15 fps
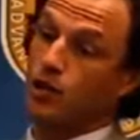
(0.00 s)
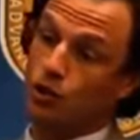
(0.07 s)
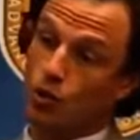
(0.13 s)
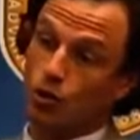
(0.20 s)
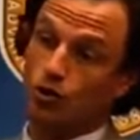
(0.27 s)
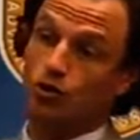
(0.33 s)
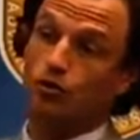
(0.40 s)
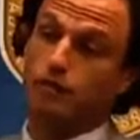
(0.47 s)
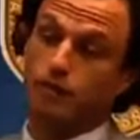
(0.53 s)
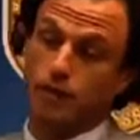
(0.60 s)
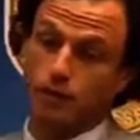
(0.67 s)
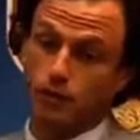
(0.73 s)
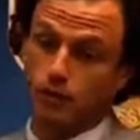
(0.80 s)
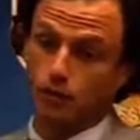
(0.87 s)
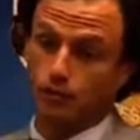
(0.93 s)
dorsal
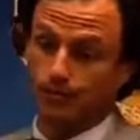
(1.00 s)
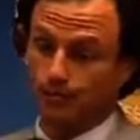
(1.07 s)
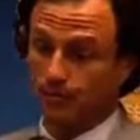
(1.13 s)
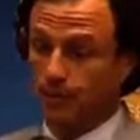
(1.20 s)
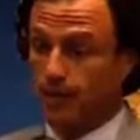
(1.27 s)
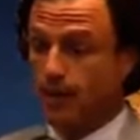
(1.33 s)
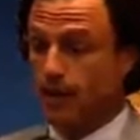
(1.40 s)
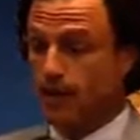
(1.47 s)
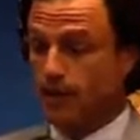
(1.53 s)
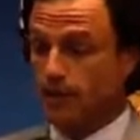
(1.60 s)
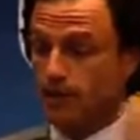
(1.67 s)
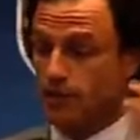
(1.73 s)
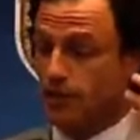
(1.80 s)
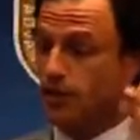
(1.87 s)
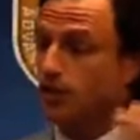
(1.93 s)
ventral.
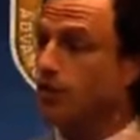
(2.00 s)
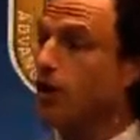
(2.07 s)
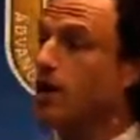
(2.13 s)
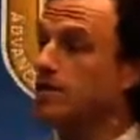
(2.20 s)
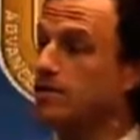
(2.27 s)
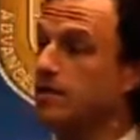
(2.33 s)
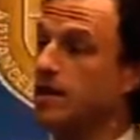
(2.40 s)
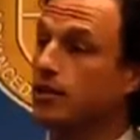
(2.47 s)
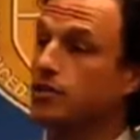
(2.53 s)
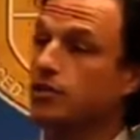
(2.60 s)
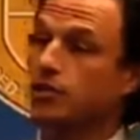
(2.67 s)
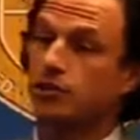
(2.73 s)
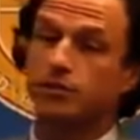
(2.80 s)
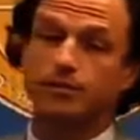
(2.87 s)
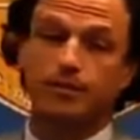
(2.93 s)
This is a
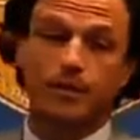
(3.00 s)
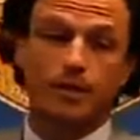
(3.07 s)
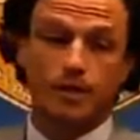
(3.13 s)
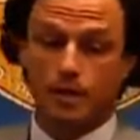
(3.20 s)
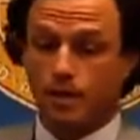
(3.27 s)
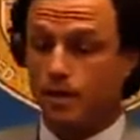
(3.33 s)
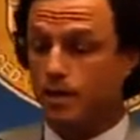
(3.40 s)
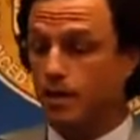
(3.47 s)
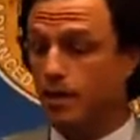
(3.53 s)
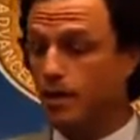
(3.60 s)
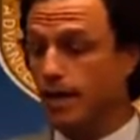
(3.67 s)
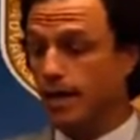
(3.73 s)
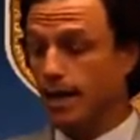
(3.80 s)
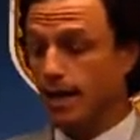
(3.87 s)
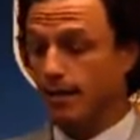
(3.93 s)
cross-section.
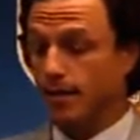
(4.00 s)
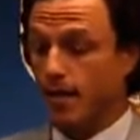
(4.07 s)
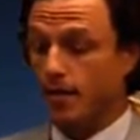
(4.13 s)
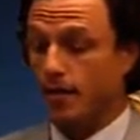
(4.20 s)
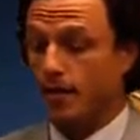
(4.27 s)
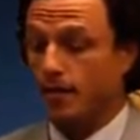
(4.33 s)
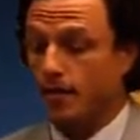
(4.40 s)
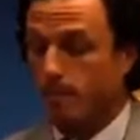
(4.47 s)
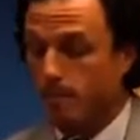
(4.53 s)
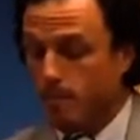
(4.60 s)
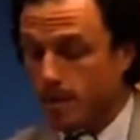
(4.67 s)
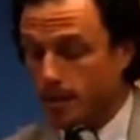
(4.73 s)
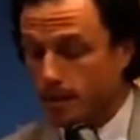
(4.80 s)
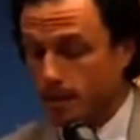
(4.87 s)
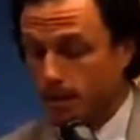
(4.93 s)
The
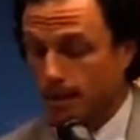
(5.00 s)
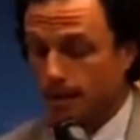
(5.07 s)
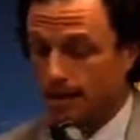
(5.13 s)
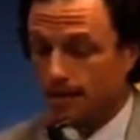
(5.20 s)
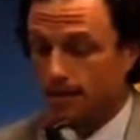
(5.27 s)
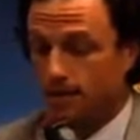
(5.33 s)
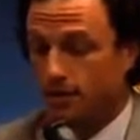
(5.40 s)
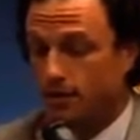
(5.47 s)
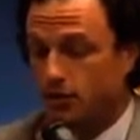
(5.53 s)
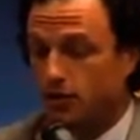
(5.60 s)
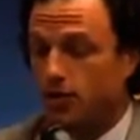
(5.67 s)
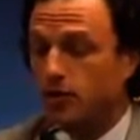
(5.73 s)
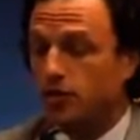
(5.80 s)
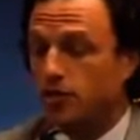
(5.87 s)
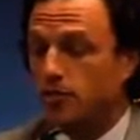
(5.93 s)
middle has,
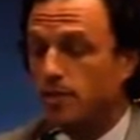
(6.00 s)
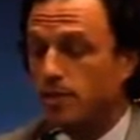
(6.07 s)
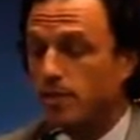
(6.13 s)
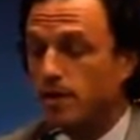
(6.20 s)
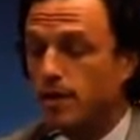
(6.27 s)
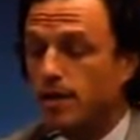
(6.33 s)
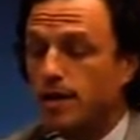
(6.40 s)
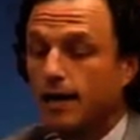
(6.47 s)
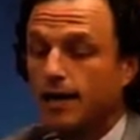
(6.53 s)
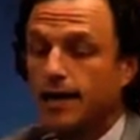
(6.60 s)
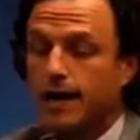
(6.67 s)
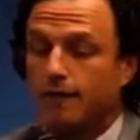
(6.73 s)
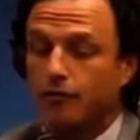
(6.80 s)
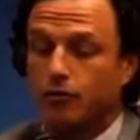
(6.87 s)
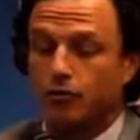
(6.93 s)
sort of the
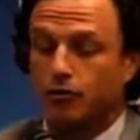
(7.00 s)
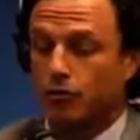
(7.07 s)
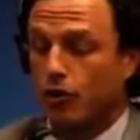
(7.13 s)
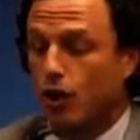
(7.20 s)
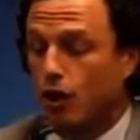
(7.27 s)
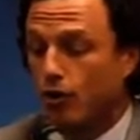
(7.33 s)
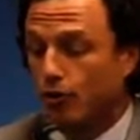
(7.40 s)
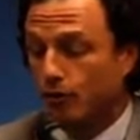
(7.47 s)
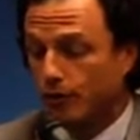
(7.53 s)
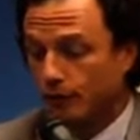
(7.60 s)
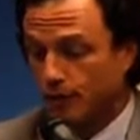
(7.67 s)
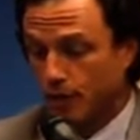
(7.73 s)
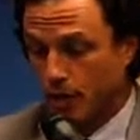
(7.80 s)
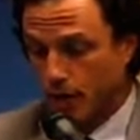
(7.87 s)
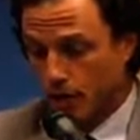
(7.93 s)
cavernosal
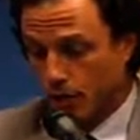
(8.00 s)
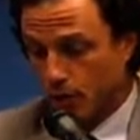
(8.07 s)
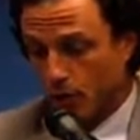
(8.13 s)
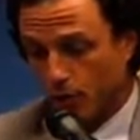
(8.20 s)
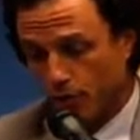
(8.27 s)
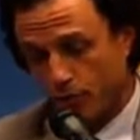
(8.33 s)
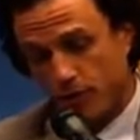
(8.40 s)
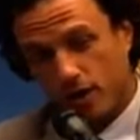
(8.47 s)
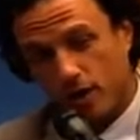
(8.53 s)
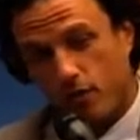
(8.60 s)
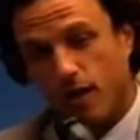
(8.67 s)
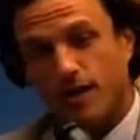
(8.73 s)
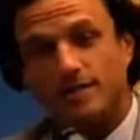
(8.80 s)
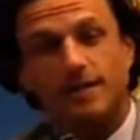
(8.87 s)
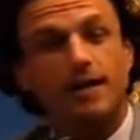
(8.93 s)
arteries go through the
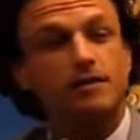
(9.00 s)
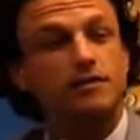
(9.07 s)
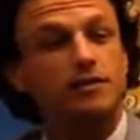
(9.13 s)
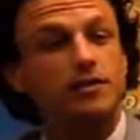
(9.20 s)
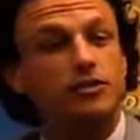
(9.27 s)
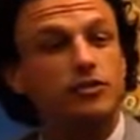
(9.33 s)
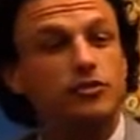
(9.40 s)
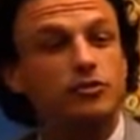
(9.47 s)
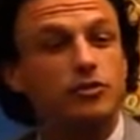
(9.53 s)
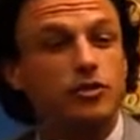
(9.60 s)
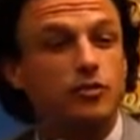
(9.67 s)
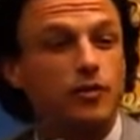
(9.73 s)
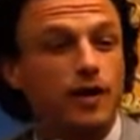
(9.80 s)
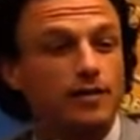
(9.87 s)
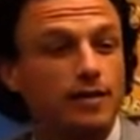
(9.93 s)
erectile tissues.
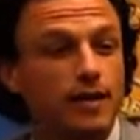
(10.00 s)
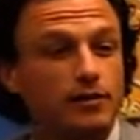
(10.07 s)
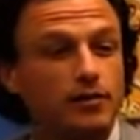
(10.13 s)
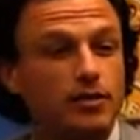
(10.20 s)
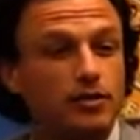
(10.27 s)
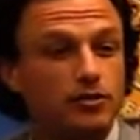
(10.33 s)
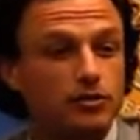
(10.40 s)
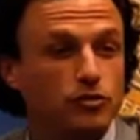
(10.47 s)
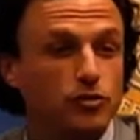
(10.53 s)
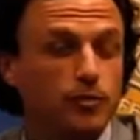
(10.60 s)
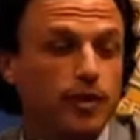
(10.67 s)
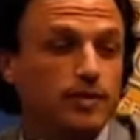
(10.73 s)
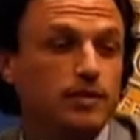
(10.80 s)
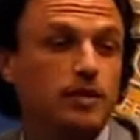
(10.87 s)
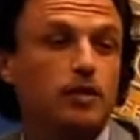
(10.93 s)
The erectile tissues are
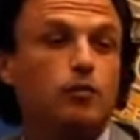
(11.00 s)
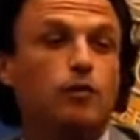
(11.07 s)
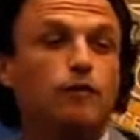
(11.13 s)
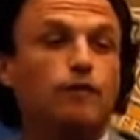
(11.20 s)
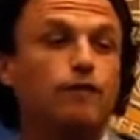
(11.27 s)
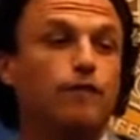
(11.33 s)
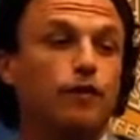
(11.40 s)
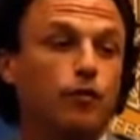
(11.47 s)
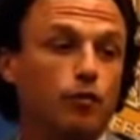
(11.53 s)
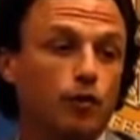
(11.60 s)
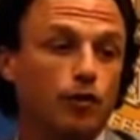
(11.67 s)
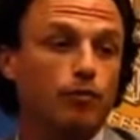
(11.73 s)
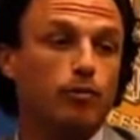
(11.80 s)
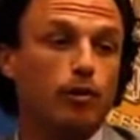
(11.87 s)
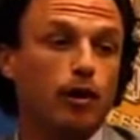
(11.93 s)
basically what fill
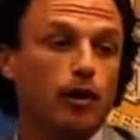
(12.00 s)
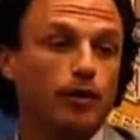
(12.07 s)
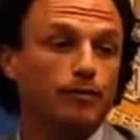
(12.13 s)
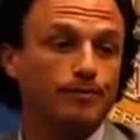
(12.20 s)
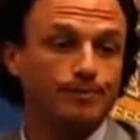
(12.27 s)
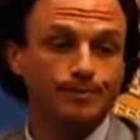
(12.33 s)
with blood.